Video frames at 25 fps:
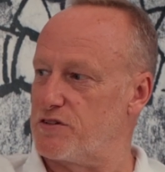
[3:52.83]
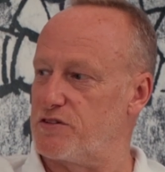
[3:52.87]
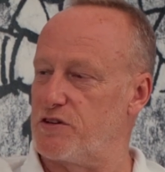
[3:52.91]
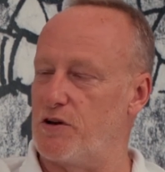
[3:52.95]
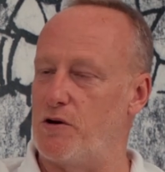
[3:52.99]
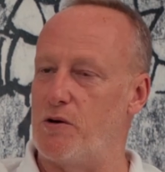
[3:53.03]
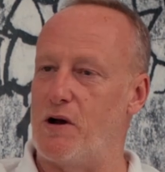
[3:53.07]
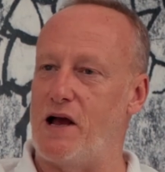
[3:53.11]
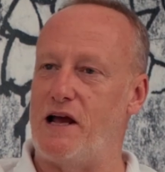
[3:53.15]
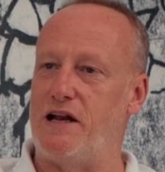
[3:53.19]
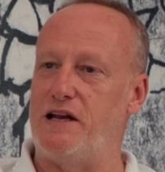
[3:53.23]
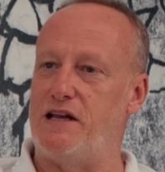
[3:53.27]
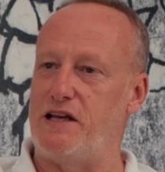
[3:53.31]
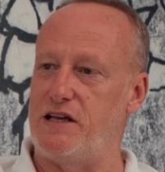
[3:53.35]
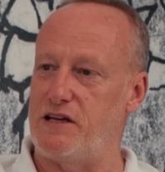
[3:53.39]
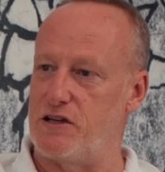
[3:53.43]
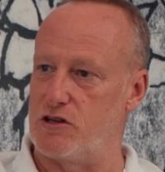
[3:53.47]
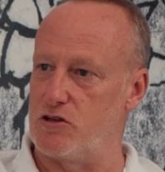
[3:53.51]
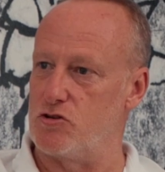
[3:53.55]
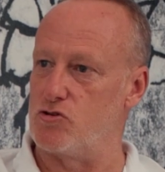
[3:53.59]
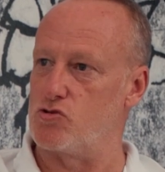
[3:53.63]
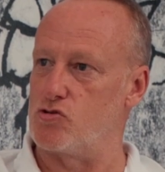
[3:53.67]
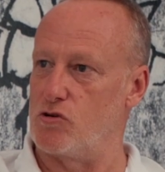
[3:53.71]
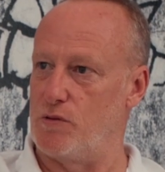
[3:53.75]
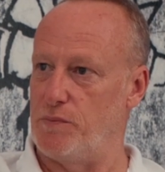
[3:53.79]
So any
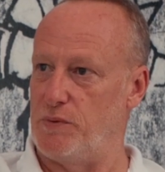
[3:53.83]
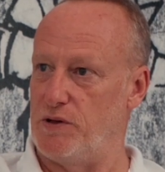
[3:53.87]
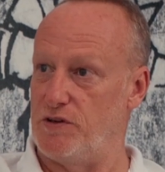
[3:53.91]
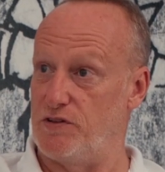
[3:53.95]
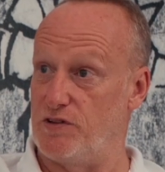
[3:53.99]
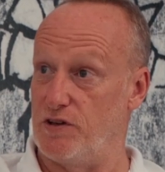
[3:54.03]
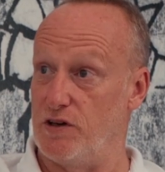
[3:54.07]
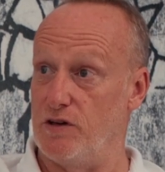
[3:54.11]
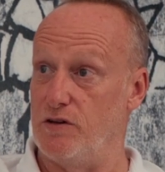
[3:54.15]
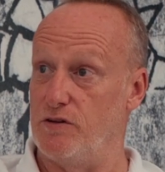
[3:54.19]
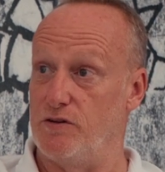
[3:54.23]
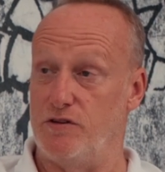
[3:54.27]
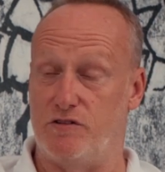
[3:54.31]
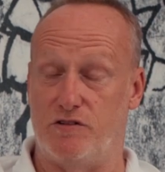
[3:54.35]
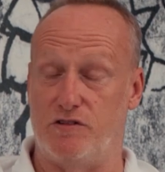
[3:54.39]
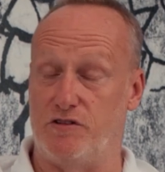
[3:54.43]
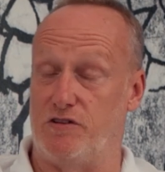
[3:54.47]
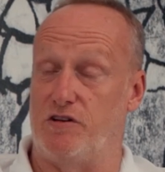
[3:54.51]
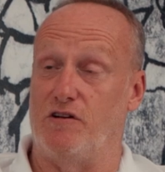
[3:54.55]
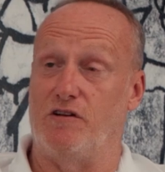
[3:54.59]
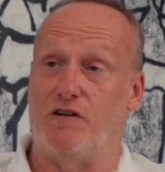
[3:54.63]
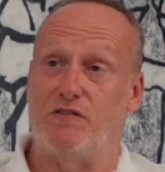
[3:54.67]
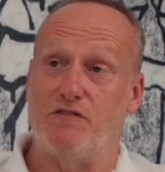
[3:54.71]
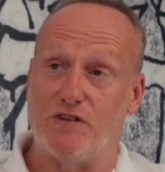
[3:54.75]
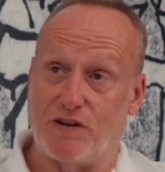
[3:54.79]
contributor, you
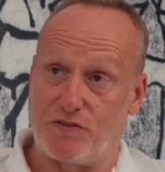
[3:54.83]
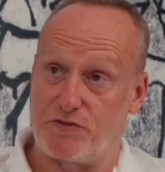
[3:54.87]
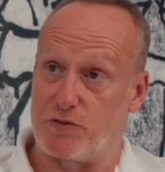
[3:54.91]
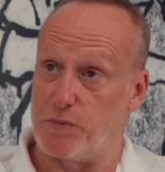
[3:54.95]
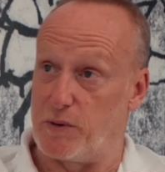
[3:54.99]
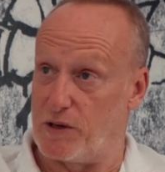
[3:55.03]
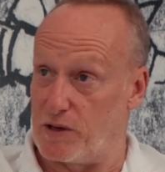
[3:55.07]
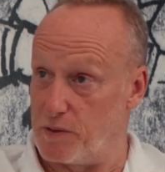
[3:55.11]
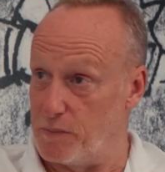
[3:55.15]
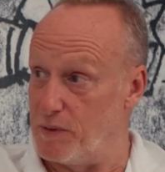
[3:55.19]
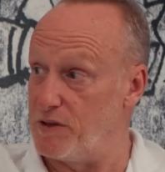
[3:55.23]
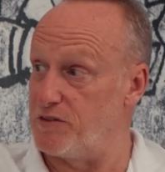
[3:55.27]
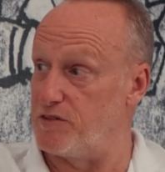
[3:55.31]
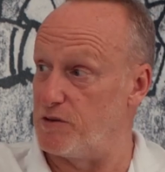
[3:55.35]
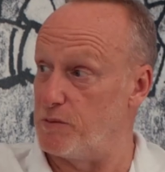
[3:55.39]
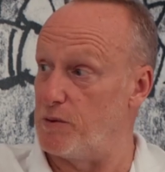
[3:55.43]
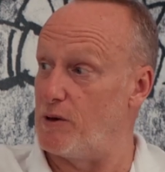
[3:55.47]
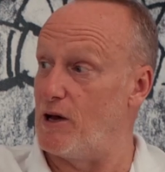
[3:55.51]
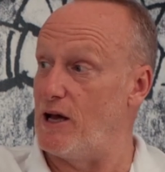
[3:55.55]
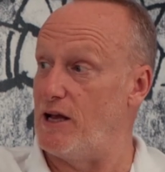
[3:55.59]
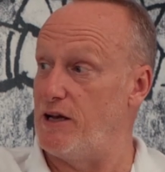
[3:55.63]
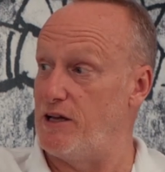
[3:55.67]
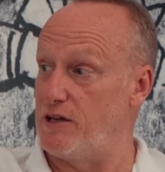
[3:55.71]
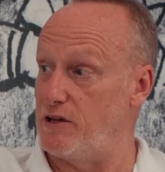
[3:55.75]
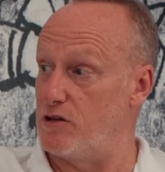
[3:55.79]
don't even have to be a committer,
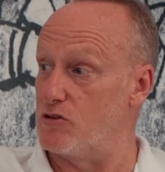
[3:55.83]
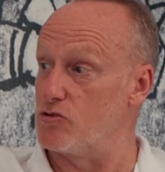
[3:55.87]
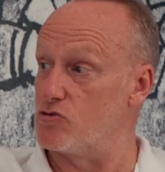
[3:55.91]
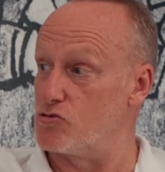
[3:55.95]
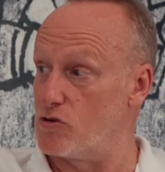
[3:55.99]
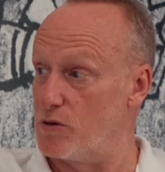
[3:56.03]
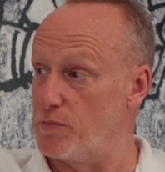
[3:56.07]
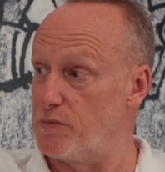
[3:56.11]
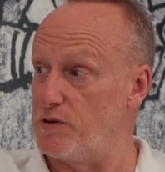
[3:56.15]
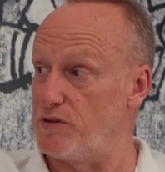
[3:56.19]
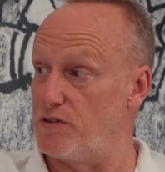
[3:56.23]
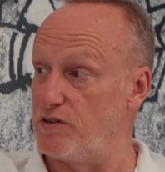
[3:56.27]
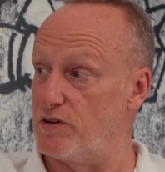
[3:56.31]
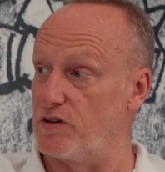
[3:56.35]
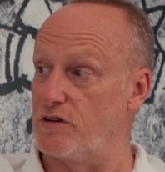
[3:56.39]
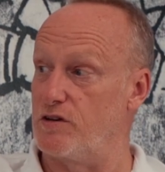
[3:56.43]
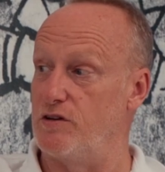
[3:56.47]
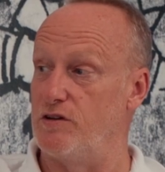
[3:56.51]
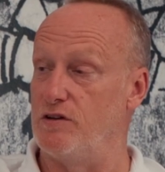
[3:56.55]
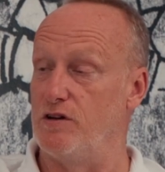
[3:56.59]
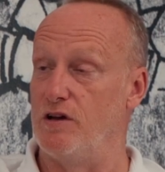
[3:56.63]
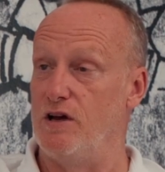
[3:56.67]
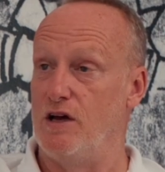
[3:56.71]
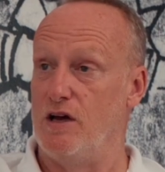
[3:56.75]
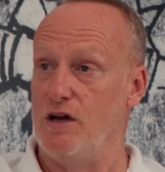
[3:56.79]
but any contributor
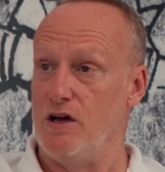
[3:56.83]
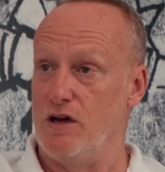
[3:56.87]
can